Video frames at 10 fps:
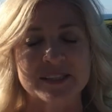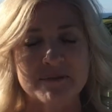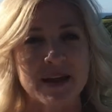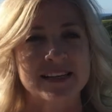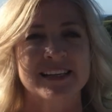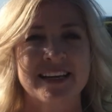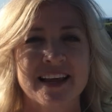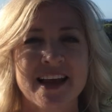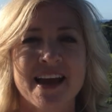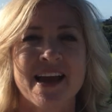it's amazing.
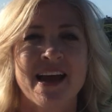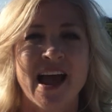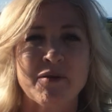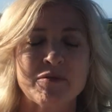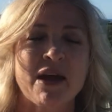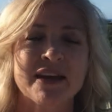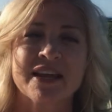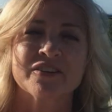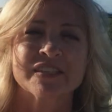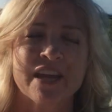And we made it here